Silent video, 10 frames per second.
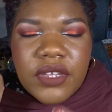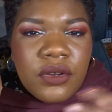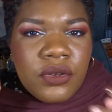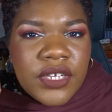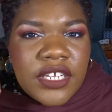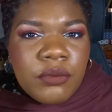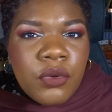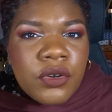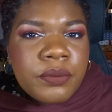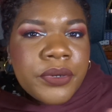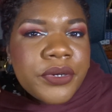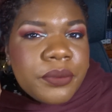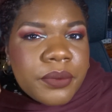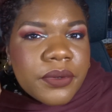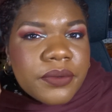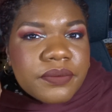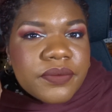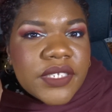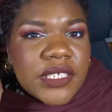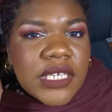looking more purple.
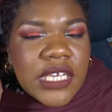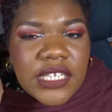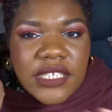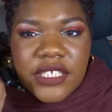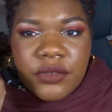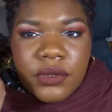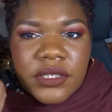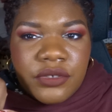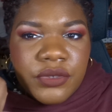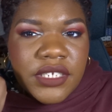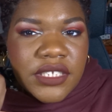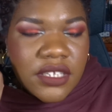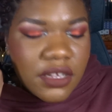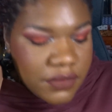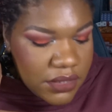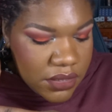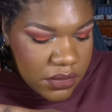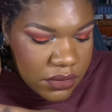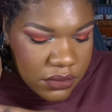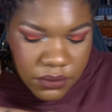This one is really soft
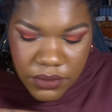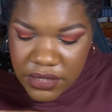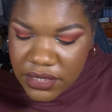though.